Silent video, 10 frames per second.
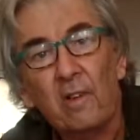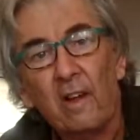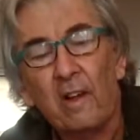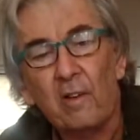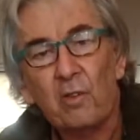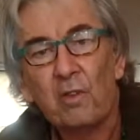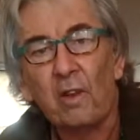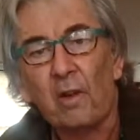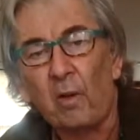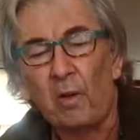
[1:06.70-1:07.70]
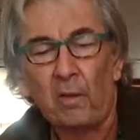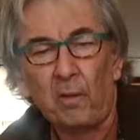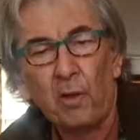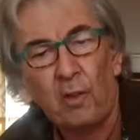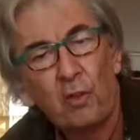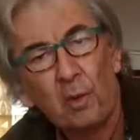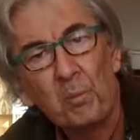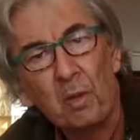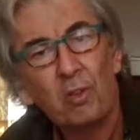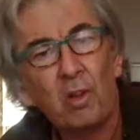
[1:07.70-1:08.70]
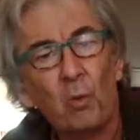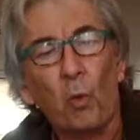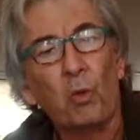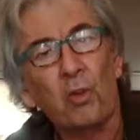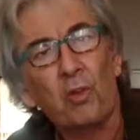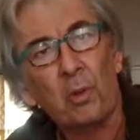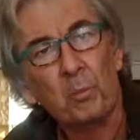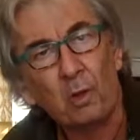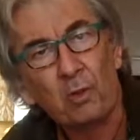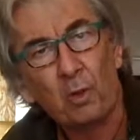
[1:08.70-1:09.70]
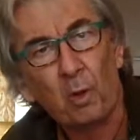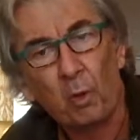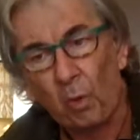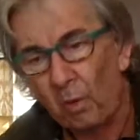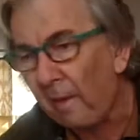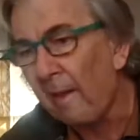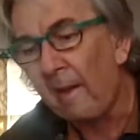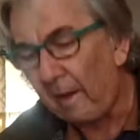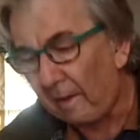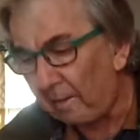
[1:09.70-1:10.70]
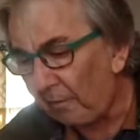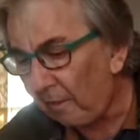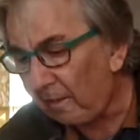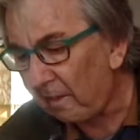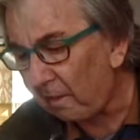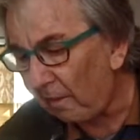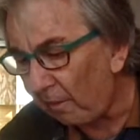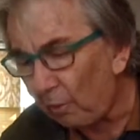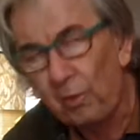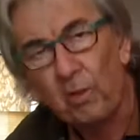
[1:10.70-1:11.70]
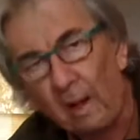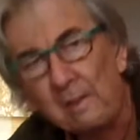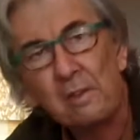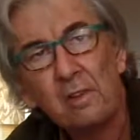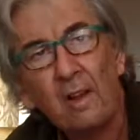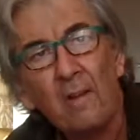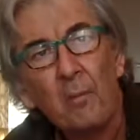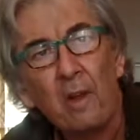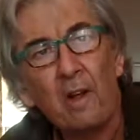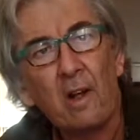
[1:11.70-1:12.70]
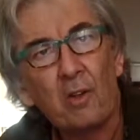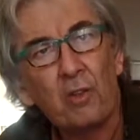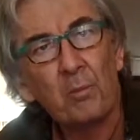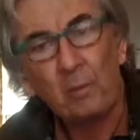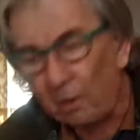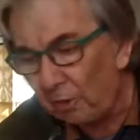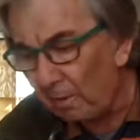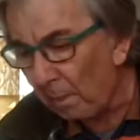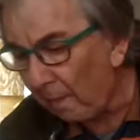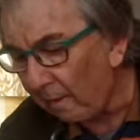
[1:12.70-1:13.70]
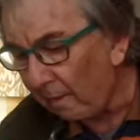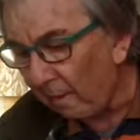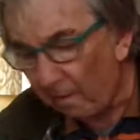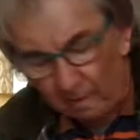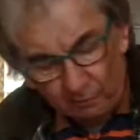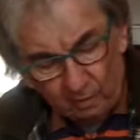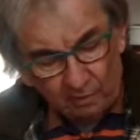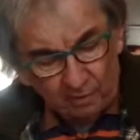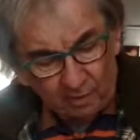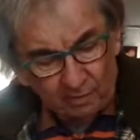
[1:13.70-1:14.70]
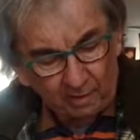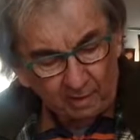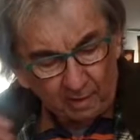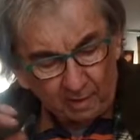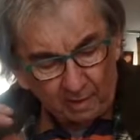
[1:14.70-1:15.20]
today, is submission, or to submit to the Lord, and the fact that there is grace in our submission. All right. So it says here,